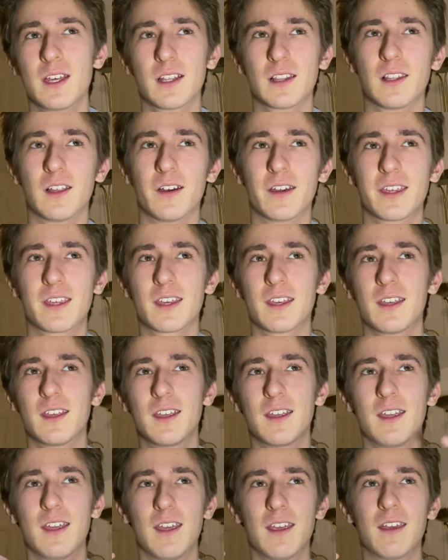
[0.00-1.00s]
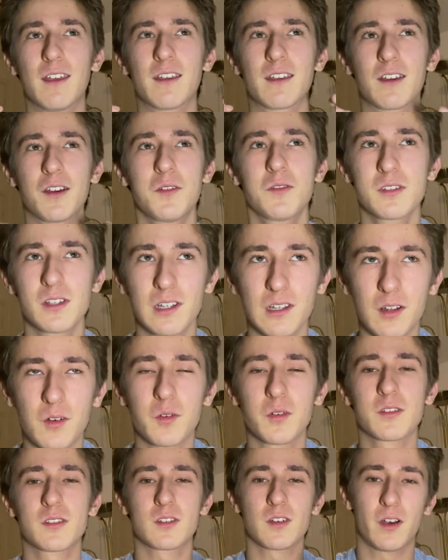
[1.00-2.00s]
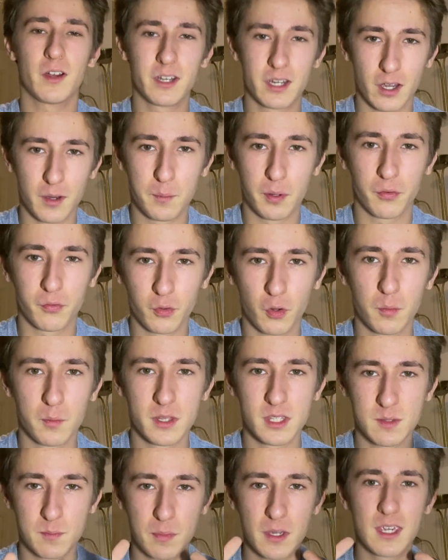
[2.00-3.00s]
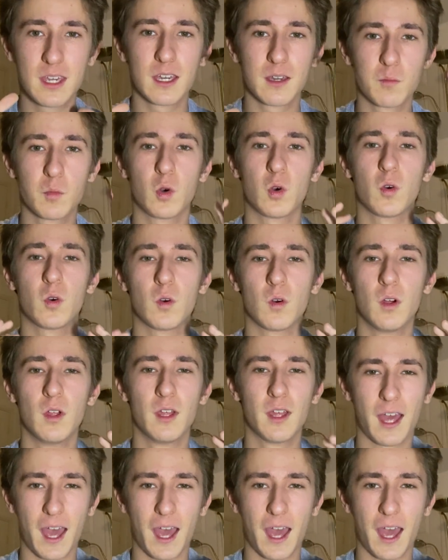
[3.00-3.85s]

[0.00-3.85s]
Like, it goes alongside her performance being more,